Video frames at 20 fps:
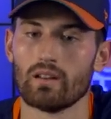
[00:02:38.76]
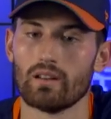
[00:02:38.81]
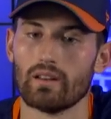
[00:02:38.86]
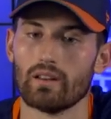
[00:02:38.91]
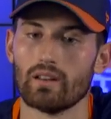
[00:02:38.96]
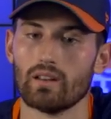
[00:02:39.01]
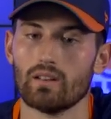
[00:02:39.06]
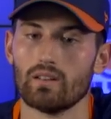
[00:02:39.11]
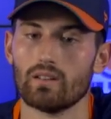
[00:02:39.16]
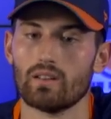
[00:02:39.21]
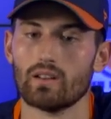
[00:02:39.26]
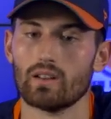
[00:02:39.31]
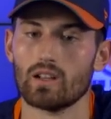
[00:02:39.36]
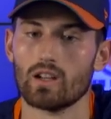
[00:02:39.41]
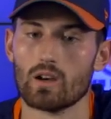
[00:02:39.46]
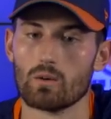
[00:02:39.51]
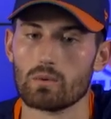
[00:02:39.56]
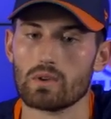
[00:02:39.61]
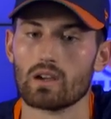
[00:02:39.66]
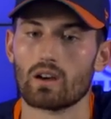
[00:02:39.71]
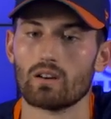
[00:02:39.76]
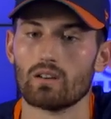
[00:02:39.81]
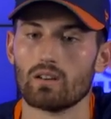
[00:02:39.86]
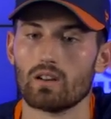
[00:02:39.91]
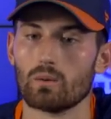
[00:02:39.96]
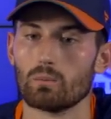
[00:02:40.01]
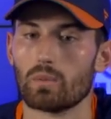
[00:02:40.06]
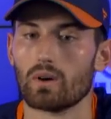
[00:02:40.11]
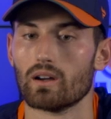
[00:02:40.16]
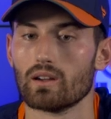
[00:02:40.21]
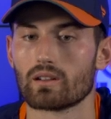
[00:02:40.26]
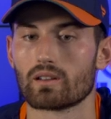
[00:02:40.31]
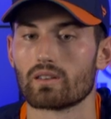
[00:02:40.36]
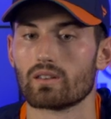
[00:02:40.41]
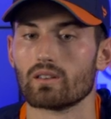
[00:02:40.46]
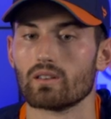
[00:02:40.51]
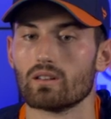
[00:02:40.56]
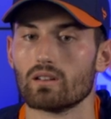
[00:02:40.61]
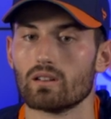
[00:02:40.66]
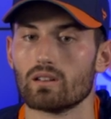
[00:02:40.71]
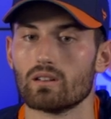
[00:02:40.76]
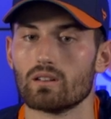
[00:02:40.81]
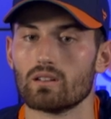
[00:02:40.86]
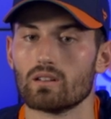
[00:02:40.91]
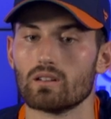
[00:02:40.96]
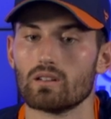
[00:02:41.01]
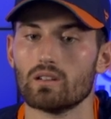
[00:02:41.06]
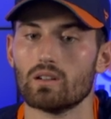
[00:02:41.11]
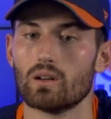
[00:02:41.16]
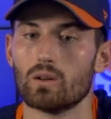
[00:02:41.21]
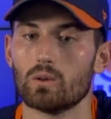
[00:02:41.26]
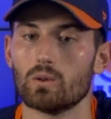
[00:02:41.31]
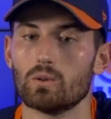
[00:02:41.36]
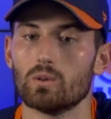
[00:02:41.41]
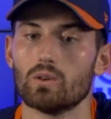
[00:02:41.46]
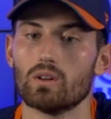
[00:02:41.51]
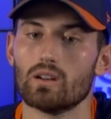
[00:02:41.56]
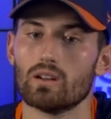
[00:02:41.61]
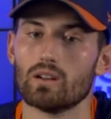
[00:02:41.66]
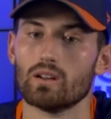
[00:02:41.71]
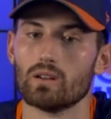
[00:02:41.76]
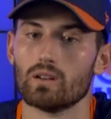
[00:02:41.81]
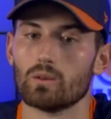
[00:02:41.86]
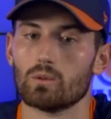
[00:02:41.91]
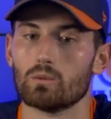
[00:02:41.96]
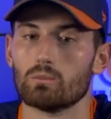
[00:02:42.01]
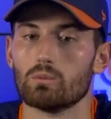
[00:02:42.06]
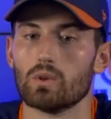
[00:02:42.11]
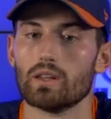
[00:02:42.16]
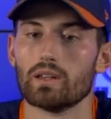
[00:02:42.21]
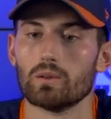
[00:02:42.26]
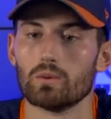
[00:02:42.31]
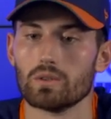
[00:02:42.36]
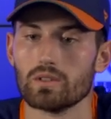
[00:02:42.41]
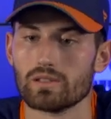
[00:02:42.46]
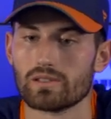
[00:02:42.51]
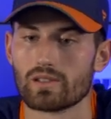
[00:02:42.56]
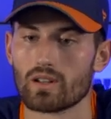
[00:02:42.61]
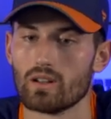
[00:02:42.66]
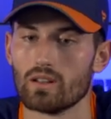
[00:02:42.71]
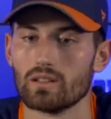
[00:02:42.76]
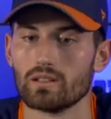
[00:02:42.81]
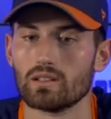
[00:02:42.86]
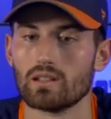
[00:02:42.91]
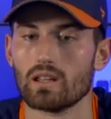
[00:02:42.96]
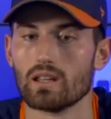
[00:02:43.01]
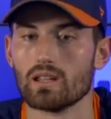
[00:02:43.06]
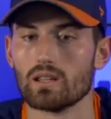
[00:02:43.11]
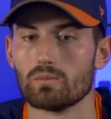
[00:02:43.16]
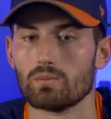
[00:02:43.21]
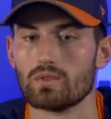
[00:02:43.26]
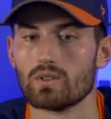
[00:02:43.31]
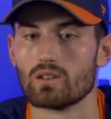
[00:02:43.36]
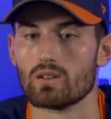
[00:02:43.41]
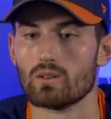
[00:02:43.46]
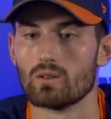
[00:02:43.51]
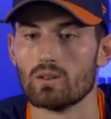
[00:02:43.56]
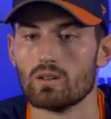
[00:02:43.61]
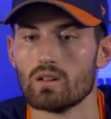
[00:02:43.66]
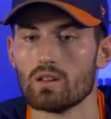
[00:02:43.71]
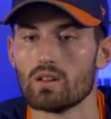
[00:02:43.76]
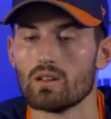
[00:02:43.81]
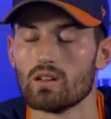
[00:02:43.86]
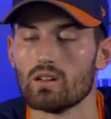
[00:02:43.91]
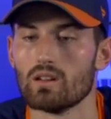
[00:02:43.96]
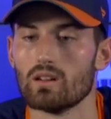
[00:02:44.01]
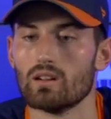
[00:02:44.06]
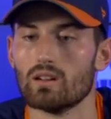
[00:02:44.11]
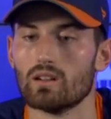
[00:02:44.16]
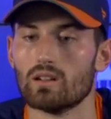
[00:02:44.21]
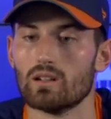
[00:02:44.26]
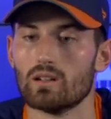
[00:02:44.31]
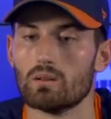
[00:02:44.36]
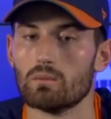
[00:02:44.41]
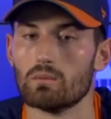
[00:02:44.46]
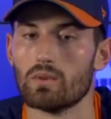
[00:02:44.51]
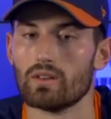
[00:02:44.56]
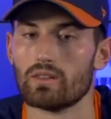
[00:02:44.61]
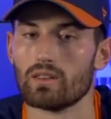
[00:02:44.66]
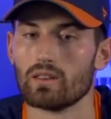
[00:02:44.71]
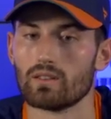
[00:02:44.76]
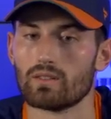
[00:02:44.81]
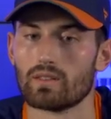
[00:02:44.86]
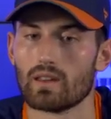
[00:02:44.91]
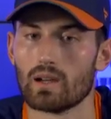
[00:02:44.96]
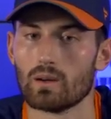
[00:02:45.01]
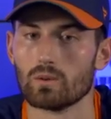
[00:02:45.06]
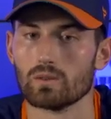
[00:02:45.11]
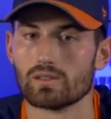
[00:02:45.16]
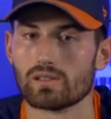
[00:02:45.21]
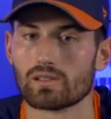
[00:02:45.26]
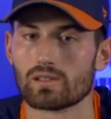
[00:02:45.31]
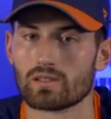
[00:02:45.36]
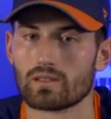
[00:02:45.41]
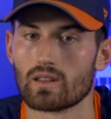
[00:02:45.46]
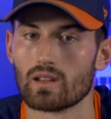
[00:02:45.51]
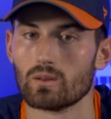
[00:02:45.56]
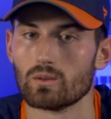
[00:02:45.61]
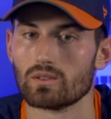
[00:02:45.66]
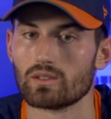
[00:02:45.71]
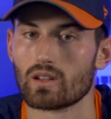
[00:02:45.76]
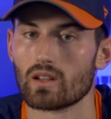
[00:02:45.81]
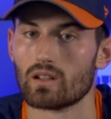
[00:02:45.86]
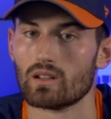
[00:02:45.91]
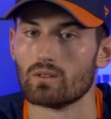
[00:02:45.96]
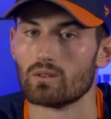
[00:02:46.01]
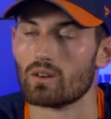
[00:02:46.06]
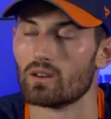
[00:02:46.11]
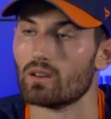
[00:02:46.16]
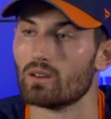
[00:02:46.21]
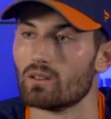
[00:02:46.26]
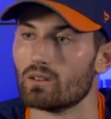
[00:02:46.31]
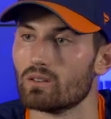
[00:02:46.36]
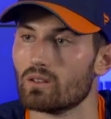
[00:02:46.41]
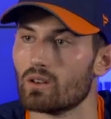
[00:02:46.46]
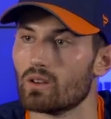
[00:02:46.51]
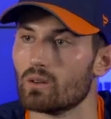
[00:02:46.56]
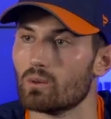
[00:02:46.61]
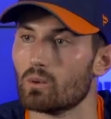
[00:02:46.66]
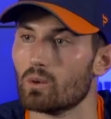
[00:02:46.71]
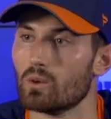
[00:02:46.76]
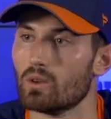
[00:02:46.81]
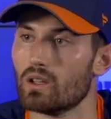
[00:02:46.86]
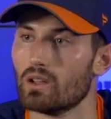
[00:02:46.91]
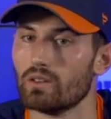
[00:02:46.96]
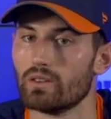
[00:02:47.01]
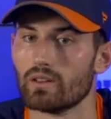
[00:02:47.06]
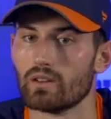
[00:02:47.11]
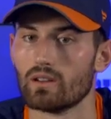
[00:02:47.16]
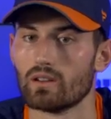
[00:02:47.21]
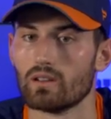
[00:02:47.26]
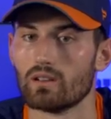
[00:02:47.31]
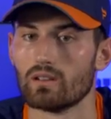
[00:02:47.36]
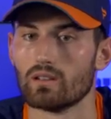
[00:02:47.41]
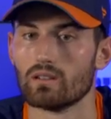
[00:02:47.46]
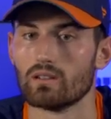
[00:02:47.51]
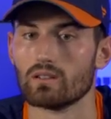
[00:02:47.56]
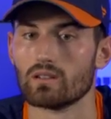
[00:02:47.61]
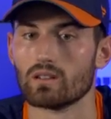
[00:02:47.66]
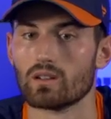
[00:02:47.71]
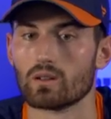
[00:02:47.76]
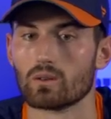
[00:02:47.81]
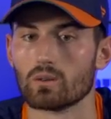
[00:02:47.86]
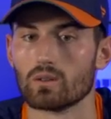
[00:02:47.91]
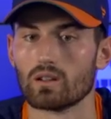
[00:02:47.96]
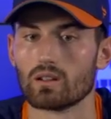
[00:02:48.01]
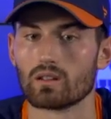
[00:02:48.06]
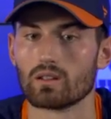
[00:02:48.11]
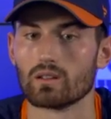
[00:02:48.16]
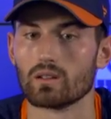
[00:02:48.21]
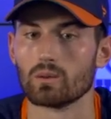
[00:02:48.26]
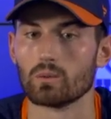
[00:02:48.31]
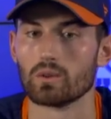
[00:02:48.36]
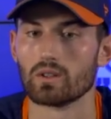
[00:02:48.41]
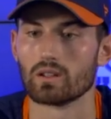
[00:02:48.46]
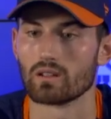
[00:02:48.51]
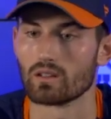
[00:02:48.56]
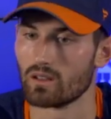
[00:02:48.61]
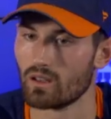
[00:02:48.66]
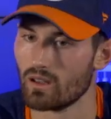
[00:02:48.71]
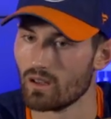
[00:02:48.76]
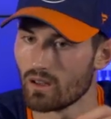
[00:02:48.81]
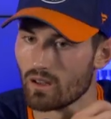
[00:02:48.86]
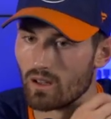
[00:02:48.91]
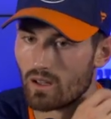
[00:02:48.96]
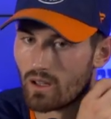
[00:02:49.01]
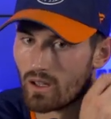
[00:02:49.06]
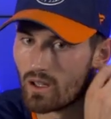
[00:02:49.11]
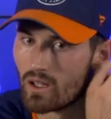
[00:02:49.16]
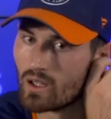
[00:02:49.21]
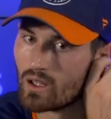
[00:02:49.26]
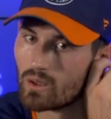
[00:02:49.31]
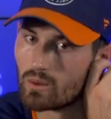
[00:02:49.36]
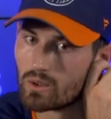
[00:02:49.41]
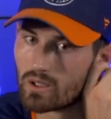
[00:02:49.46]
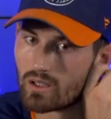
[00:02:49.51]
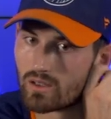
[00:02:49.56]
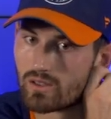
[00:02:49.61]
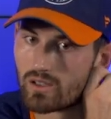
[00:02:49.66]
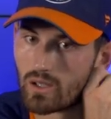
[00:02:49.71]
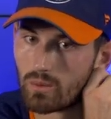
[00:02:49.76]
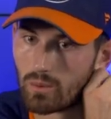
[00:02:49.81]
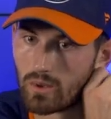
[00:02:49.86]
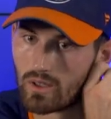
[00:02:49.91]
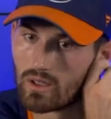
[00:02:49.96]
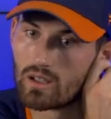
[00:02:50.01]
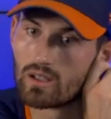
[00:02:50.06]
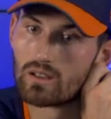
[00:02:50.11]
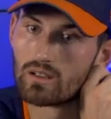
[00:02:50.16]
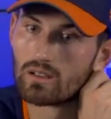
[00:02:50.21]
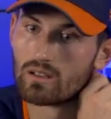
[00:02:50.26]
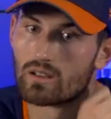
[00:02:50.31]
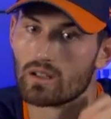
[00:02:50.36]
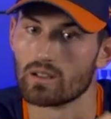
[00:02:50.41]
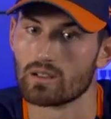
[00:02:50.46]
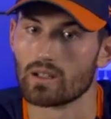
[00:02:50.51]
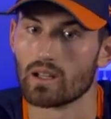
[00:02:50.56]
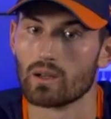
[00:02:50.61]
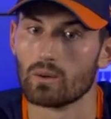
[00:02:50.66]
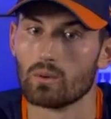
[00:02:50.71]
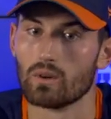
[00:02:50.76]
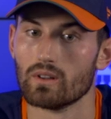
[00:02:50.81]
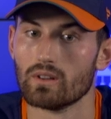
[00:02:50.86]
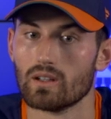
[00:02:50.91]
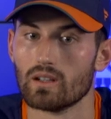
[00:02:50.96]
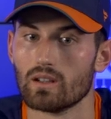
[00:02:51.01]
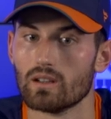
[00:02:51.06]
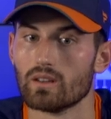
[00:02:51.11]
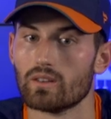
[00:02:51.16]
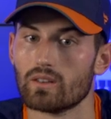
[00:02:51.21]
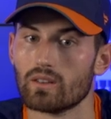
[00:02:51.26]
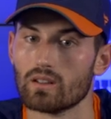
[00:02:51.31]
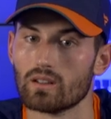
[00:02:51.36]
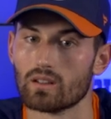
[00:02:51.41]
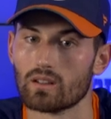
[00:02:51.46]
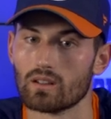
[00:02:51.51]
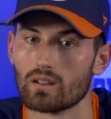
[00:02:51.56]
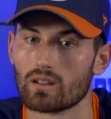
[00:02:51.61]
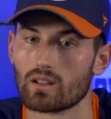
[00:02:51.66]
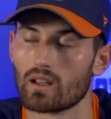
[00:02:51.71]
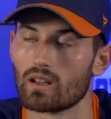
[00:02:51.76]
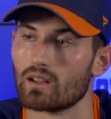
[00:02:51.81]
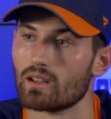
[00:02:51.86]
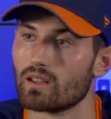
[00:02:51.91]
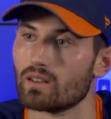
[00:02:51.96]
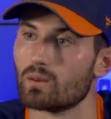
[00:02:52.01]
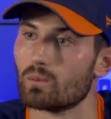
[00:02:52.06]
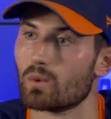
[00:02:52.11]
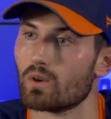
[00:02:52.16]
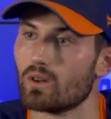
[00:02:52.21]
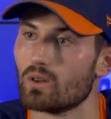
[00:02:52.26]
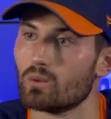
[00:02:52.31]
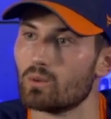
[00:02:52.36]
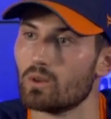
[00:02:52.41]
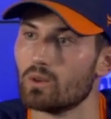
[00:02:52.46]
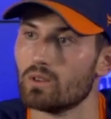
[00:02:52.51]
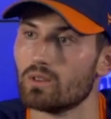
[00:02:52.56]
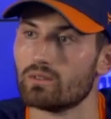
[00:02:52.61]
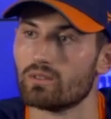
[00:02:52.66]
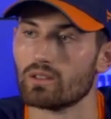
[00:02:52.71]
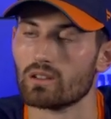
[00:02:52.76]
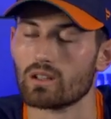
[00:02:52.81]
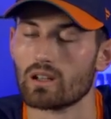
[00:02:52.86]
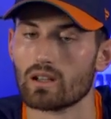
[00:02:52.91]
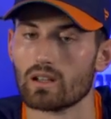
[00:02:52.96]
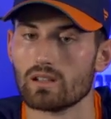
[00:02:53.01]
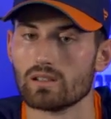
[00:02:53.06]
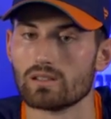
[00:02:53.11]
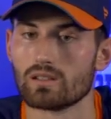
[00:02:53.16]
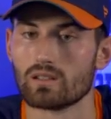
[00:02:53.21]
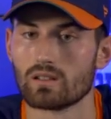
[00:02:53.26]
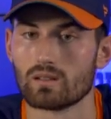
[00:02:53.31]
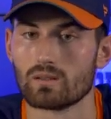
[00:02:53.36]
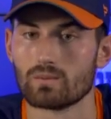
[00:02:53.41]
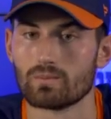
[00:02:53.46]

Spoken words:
and be hard on pucks and, play a real solid game. So I think that was kind of our role out there. And, luckily we could chip in and get one there to kind of get the ball rolling for the guys.